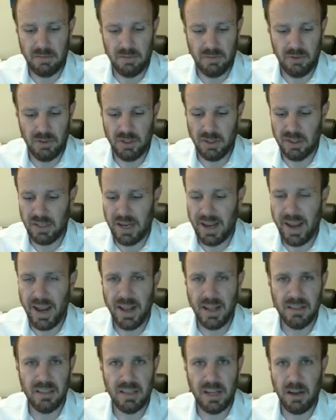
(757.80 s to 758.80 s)
just
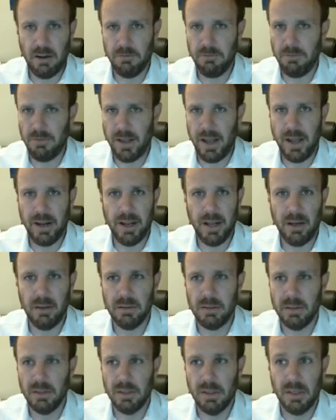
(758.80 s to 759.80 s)
hands down, flat
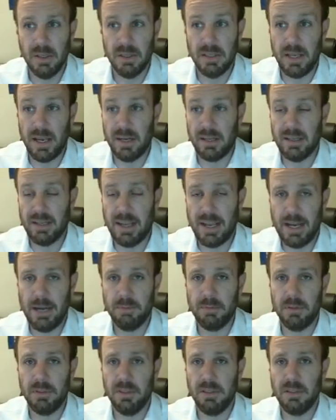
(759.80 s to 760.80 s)
out, is that
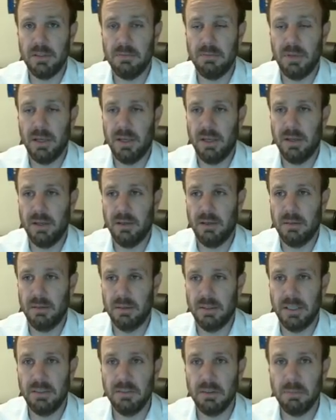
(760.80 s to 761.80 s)
capitalism and
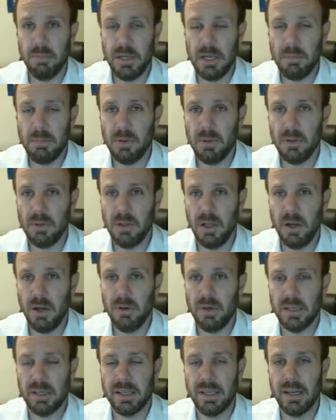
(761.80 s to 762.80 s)
leaving people
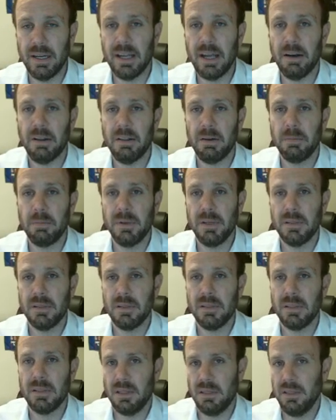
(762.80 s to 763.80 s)
alone and getting out of their
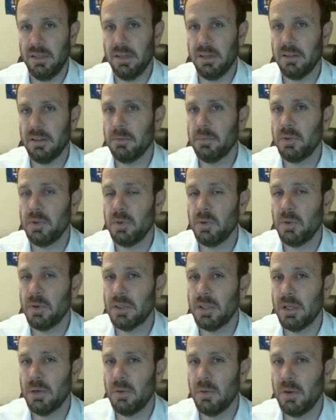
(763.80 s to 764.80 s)
business and letting them do what
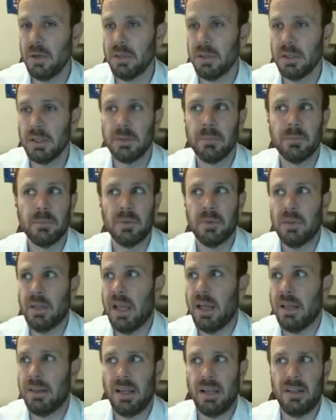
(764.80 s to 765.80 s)
they want.
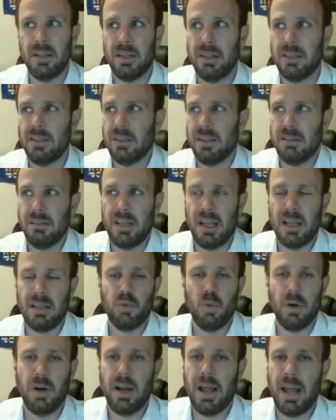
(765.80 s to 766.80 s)
That's
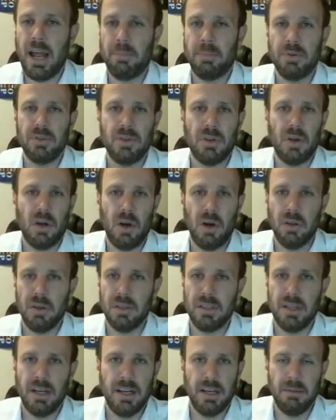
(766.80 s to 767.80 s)
where it happens all the
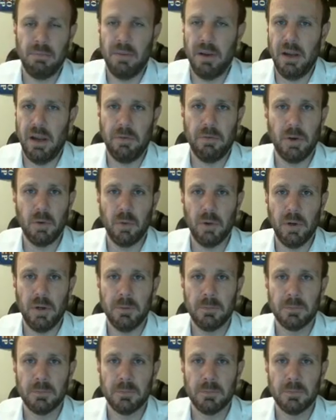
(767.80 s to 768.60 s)
time, everywhere.